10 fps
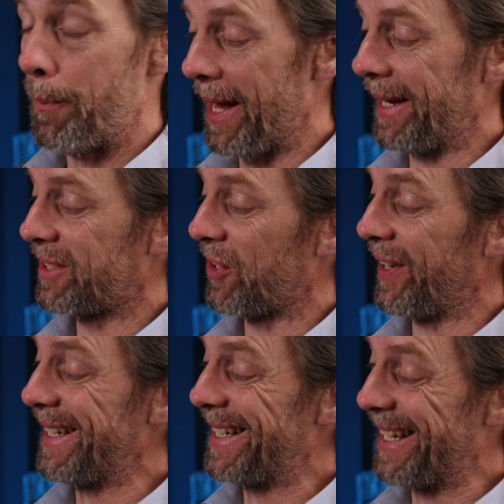
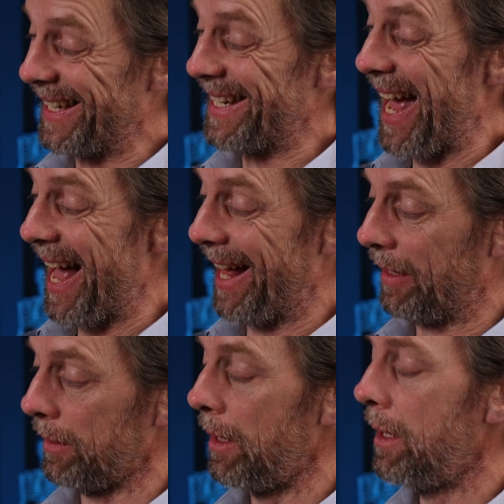Palatine
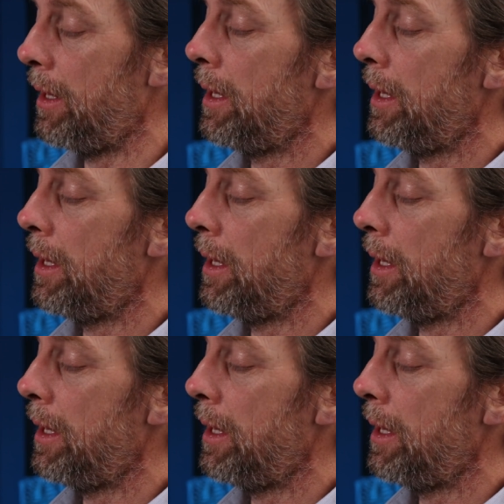canal